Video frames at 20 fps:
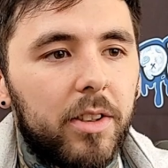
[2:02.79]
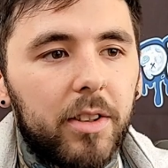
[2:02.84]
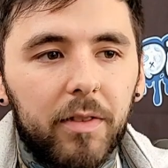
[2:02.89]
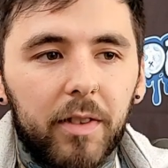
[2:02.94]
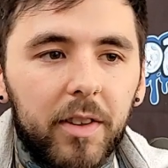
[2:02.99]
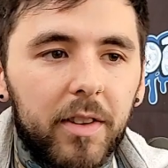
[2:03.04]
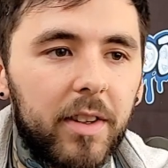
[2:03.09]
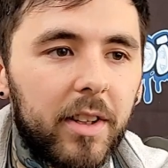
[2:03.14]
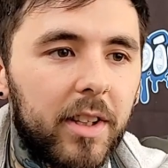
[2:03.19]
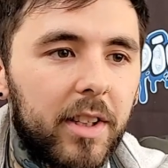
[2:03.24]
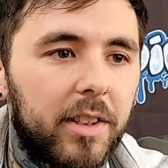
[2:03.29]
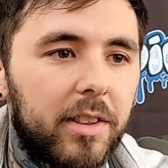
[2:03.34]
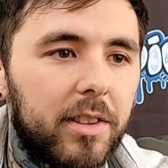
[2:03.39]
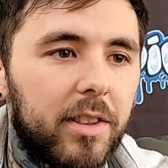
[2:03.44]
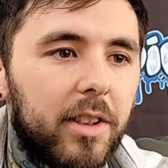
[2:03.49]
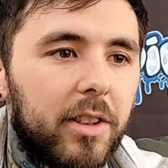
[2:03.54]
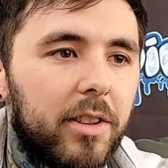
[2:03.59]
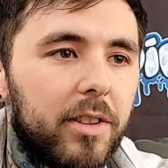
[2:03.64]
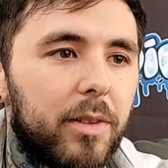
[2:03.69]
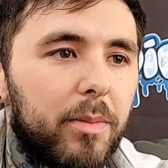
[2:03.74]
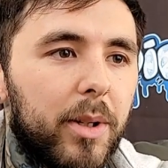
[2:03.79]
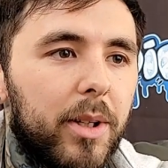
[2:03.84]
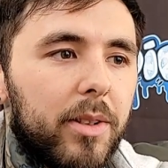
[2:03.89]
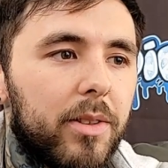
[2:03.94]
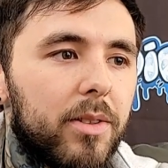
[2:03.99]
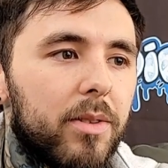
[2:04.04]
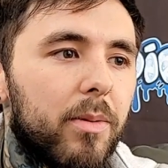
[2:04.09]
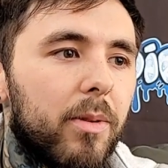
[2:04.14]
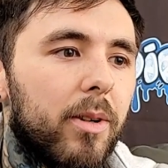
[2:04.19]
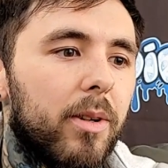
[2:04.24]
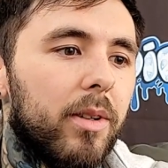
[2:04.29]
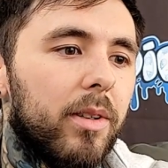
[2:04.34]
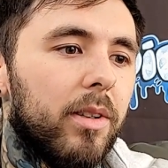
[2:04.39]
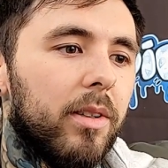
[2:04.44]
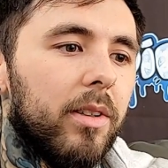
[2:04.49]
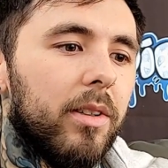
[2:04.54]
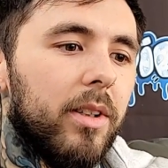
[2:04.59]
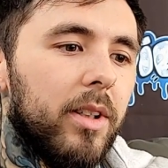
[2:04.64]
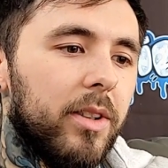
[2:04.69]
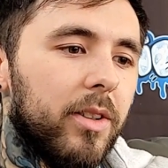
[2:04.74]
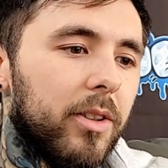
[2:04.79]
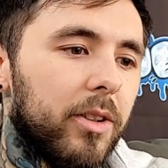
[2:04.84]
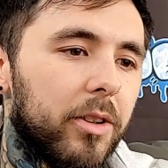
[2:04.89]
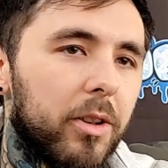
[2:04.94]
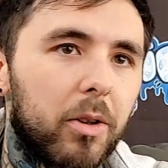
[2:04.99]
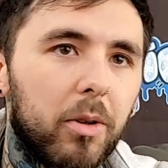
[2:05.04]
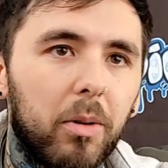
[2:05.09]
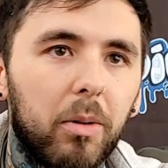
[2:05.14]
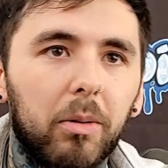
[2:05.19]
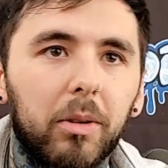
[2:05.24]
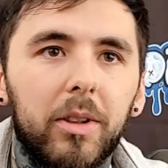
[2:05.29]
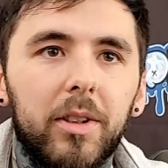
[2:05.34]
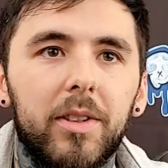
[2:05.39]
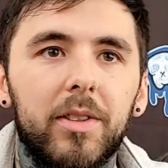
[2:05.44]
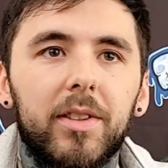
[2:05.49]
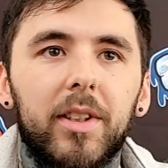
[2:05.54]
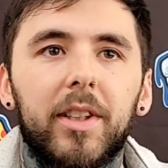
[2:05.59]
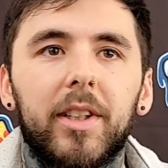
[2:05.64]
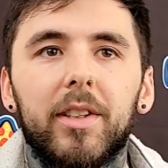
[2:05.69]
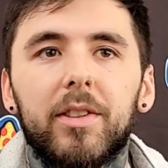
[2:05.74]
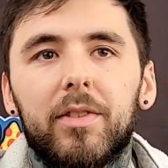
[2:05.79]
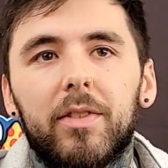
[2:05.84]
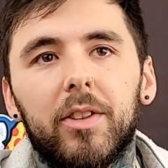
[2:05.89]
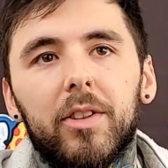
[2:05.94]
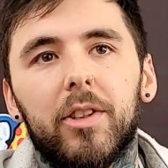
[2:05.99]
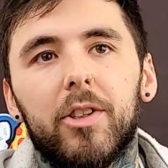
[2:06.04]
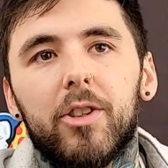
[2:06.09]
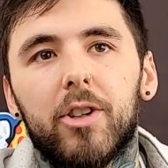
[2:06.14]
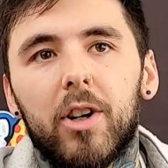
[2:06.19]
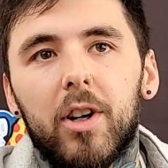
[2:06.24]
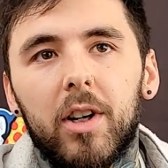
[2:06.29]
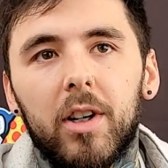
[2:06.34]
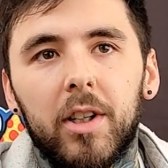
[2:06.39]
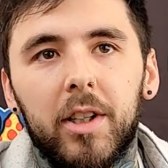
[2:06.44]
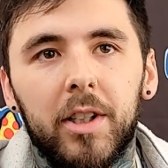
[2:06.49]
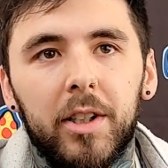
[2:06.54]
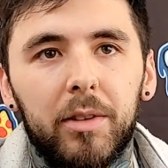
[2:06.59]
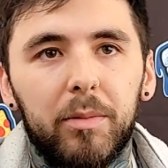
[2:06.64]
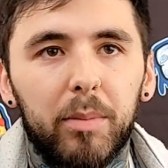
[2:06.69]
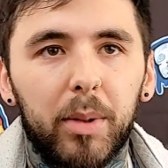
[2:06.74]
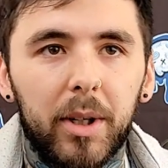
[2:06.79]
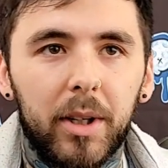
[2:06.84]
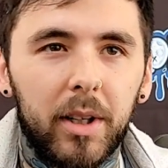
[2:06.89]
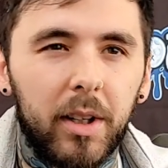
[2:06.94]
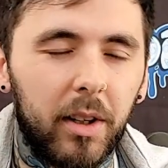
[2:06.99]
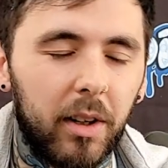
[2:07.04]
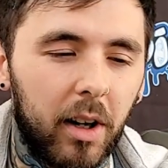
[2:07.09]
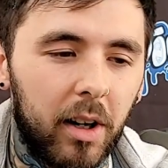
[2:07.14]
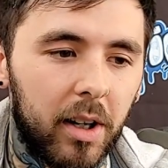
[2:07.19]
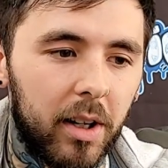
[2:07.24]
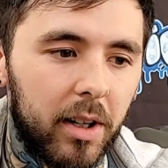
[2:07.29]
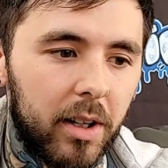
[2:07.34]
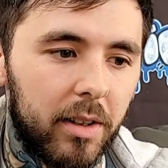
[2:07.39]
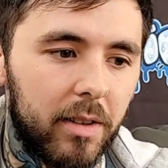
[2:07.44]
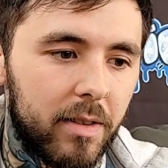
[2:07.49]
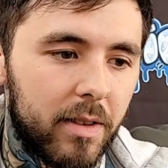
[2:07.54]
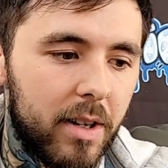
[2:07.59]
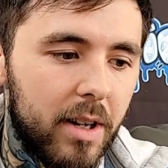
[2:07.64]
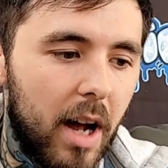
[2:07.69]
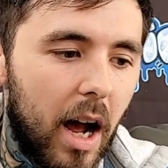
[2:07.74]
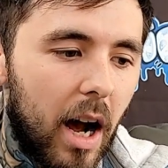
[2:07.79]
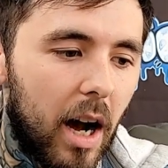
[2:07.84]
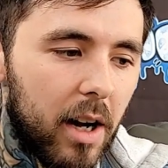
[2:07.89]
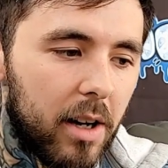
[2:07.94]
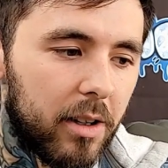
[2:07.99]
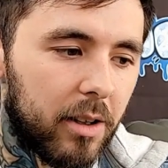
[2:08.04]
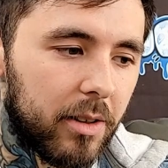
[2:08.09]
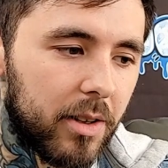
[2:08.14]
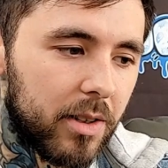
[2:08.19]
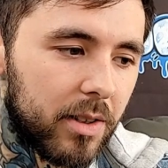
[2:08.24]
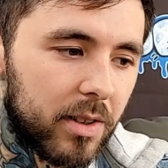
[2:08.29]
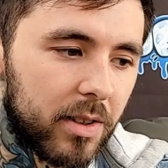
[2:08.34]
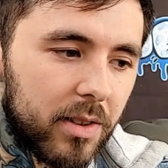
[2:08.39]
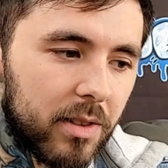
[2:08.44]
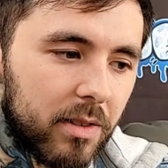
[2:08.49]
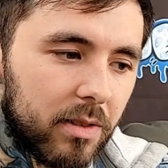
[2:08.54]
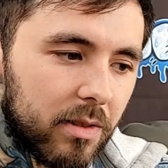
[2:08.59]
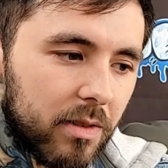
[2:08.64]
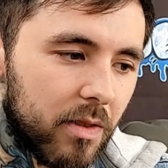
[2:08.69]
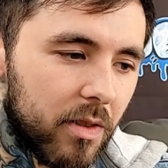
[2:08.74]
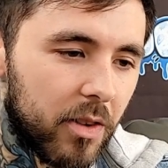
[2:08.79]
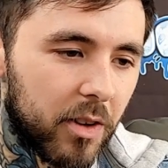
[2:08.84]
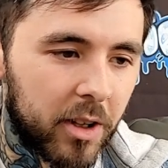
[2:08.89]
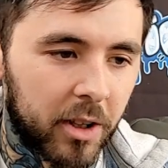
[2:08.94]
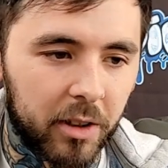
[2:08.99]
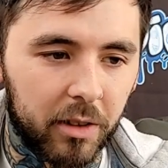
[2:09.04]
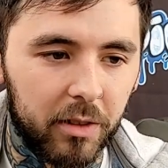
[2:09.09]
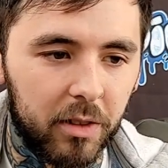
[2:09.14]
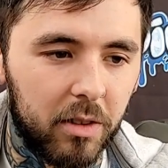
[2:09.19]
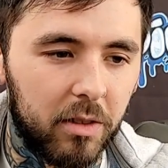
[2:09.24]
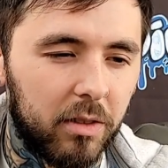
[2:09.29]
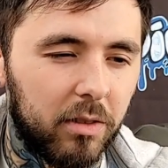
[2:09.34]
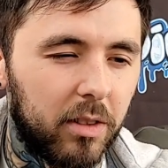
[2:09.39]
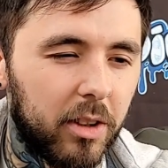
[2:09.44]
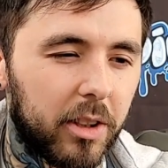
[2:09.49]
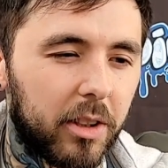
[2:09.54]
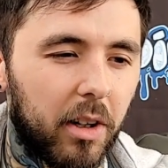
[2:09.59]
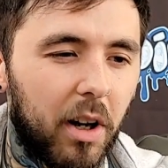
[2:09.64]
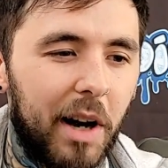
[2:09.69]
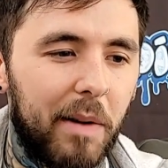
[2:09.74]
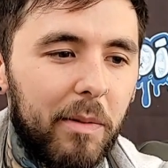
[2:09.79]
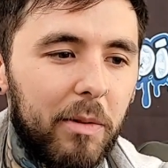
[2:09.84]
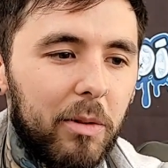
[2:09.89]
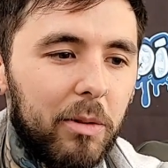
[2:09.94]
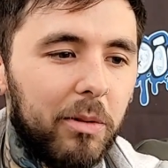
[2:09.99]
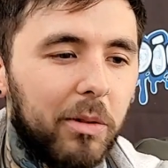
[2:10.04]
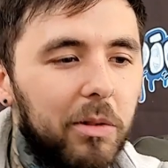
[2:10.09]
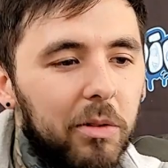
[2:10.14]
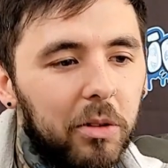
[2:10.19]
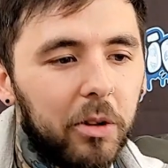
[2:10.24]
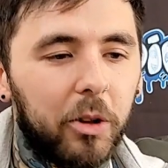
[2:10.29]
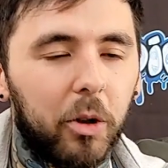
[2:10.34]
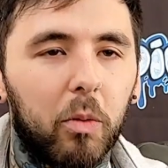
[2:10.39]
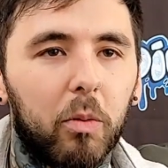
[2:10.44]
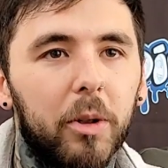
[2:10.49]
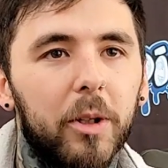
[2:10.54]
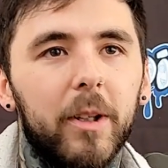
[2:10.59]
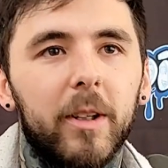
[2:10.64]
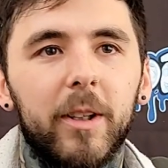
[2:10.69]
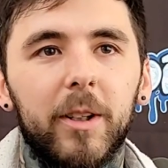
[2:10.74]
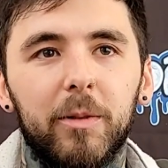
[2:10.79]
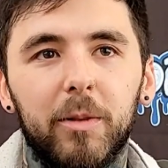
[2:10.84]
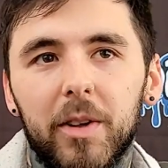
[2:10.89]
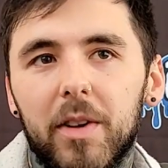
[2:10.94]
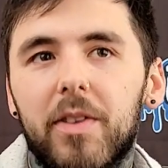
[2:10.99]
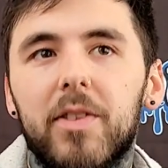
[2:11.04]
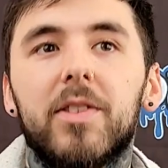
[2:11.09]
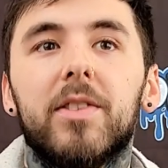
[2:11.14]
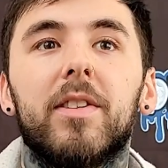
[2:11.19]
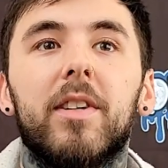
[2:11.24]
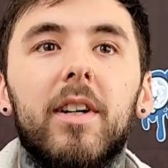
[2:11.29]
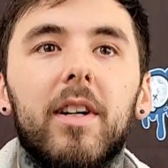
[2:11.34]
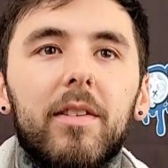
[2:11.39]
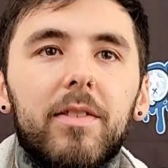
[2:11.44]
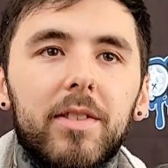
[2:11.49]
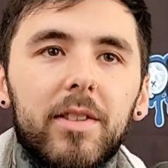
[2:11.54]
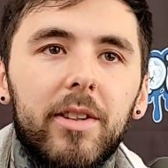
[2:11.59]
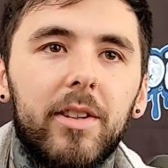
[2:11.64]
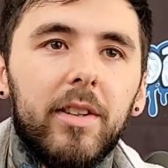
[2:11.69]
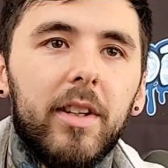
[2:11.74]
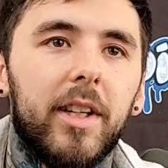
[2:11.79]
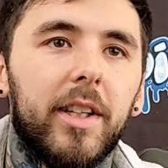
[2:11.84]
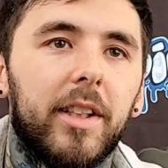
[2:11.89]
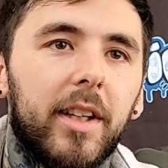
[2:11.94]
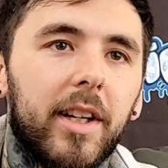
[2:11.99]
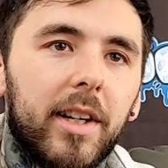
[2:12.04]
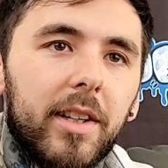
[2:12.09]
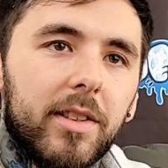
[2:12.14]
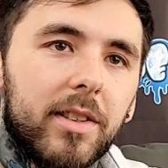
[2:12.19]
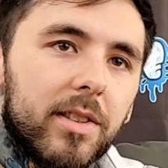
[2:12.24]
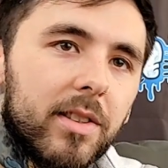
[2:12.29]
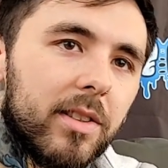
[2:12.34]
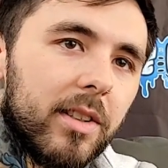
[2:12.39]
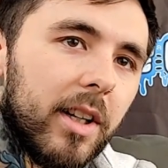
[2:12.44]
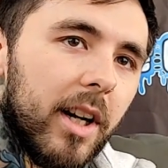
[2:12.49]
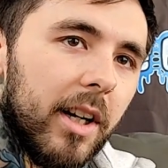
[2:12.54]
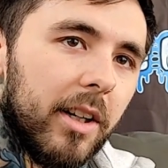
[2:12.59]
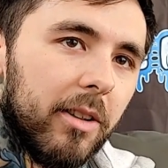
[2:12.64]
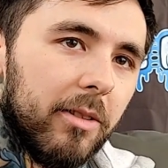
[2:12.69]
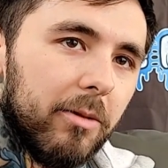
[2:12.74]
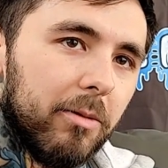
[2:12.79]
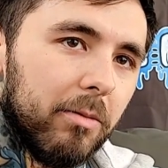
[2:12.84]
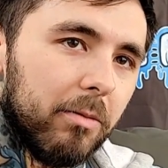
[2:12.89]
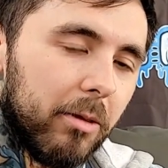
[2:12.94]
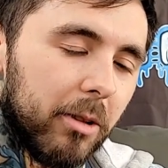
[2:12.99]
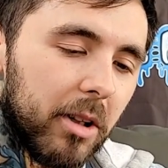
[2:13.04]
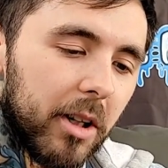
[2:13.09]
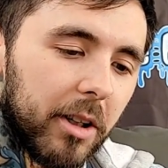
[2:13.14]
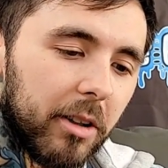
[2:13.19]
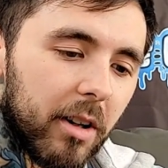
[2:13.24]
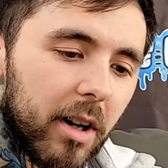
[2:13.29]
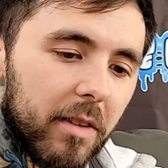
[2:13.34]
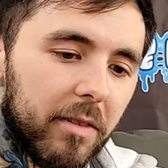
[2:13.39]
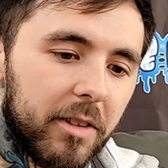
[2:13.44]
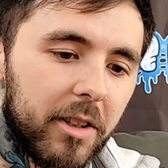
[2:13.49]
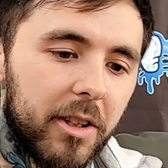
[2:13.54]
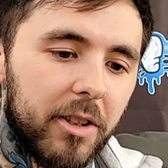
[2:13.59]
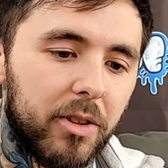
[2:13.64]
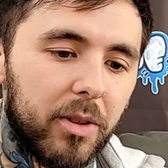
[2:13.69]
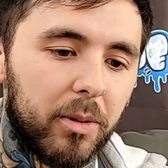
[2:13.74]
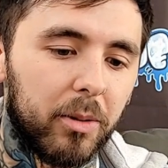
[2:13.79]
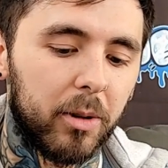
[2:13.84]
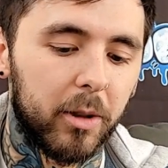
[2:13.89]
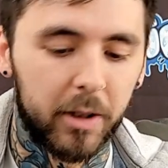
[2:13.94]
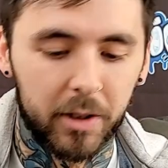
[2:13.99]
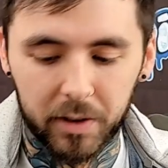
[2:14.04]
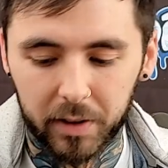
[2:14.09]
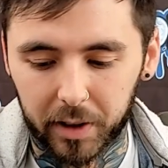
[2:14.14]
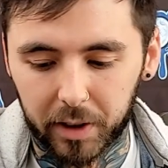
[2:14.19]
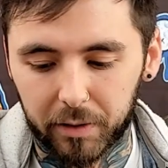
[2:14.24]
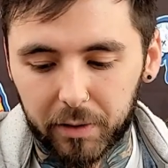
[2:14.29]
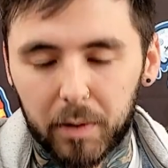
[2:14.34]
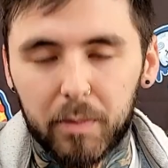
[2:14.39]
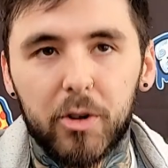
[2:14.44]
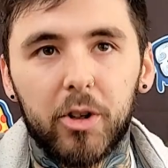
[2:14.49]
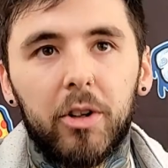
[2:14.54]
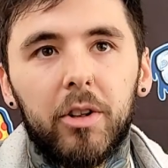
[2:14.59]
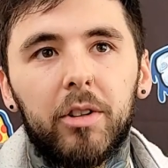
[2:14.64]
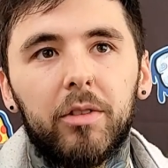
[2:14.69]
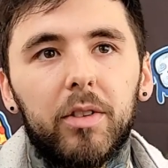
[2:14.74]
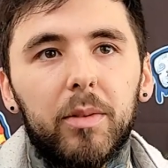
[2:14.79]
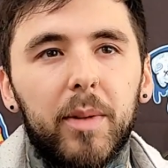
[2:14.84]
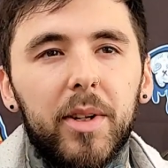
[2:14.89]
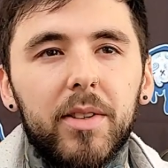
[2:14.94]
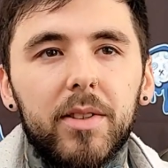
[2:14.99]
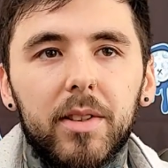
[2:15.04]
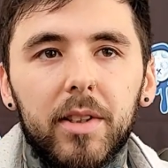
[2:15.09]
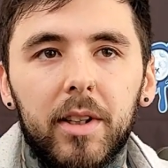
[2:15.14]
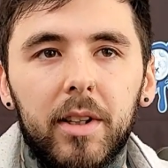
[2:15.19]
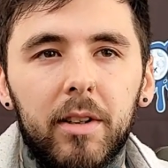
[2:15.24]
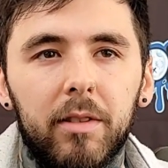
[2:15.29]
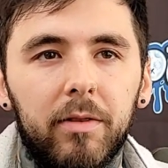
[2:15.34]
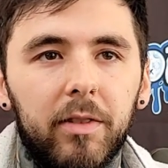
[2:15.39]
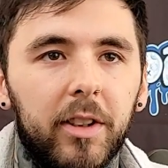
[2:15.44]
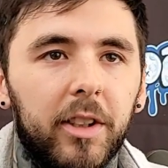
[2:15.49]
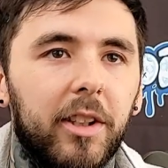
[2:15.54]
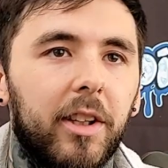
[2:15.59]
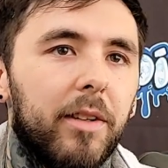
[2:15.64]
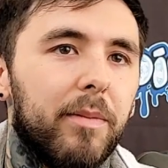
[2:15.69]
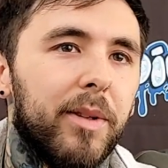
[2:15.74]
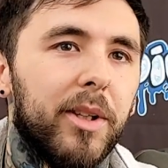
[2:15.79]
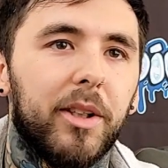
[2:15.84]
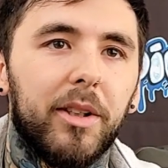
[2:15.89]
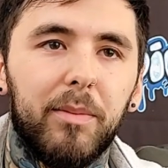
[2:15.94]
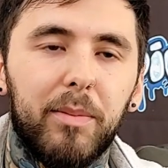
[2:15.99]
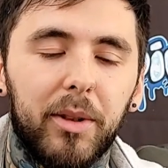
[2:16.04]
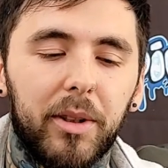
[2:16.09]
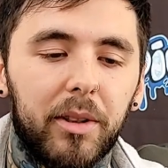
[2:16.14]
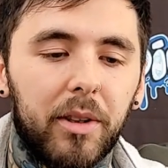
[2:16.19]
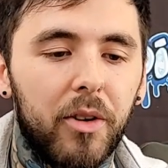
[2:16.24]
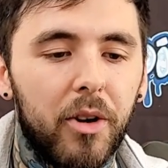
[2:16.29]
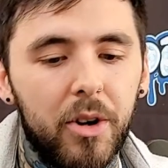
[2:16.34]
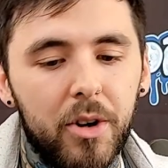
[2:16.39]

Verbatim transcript: different things. You know, it depends what the goal is, I guess, for the drawing. But uh, I always think of it, like I'm a little weird with stuff, so like that's kind of where I gravitate towards. Like if I'm drawing for myself, like I make up like